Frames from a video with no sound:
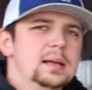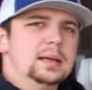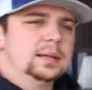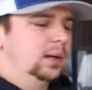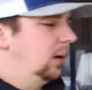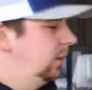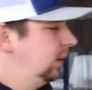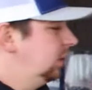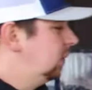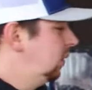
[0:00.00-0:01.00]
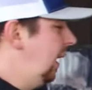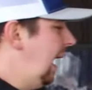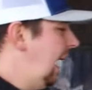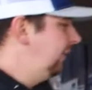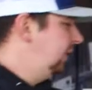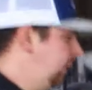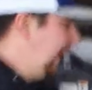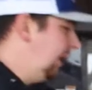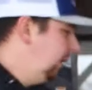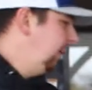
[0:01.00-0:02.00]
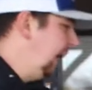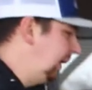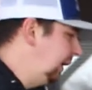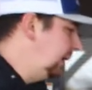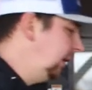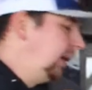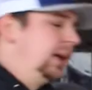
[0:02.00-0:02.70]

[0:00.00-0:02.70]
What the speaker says: You do have your battery back here,